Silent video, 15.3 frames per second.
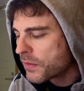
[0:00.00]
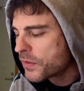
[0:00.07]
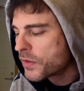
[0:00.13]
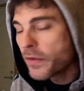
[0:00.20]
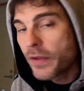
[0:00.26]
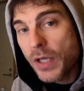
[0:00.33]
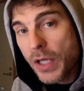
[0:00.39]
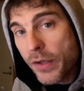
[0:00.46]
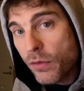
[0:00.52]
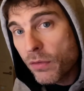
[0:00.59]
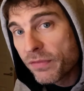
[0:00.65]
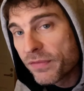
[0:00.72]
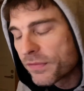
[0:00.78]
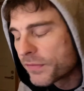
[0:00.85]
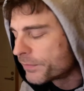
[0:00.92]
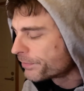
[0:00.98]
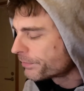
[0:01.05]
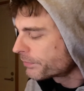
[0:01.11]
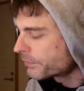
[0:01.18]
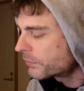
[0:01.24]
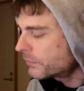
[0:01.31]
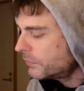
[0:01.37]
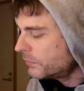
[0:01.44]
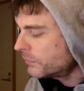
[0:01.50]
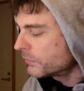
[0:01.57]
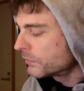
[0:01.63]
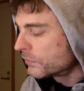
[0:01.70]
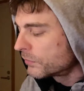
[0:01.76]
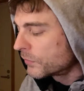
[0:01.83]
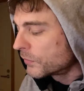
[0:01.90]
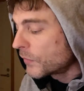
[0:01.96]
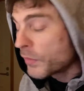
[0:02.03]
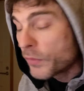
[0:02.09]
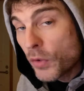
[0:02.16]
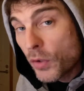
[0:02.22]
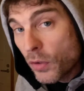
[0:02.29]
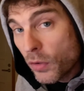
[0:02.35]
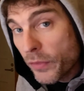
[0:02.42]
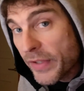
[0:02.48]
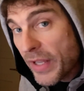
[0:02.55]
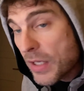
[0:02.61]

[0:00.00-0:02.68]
turn the light off. I'll turn it on to